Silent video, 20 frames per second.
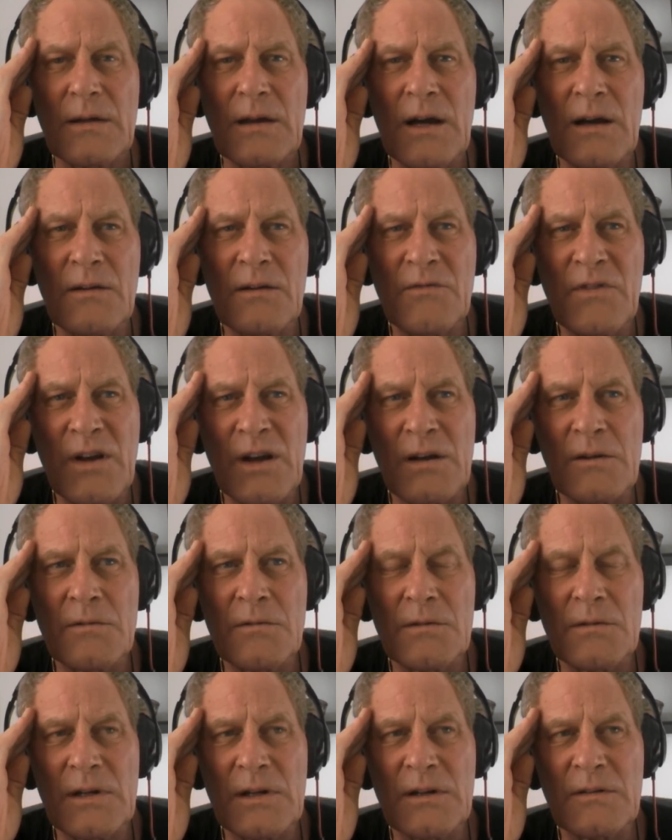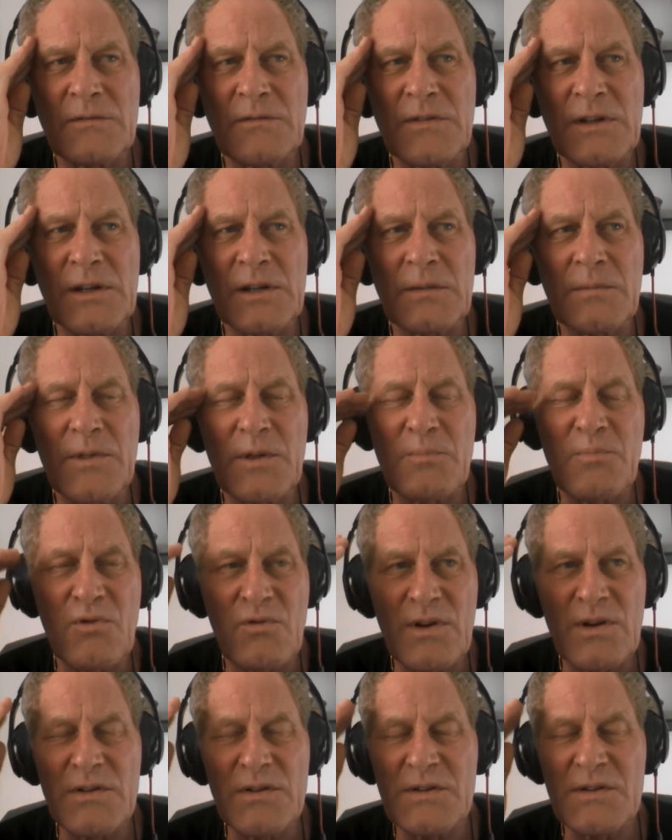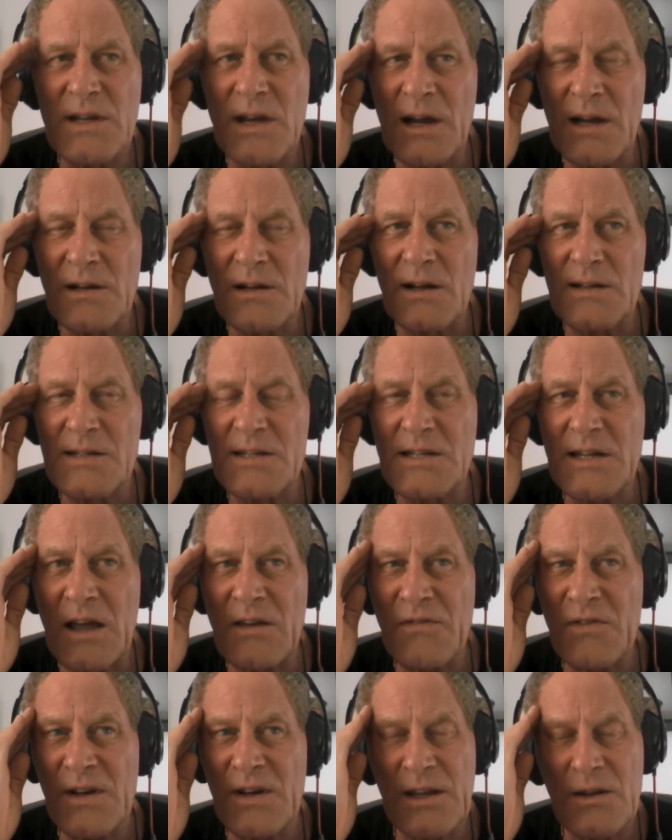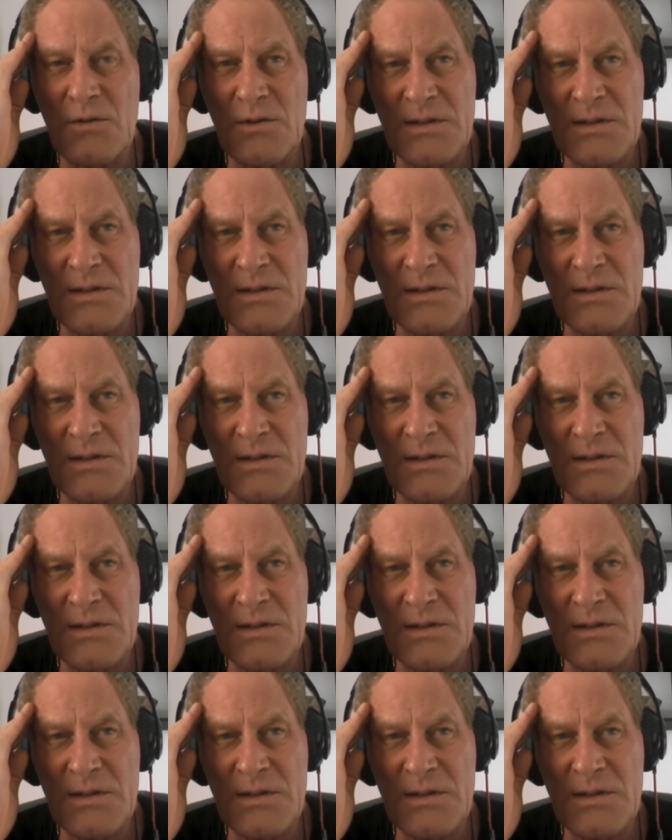of the Peru side called Stephanie,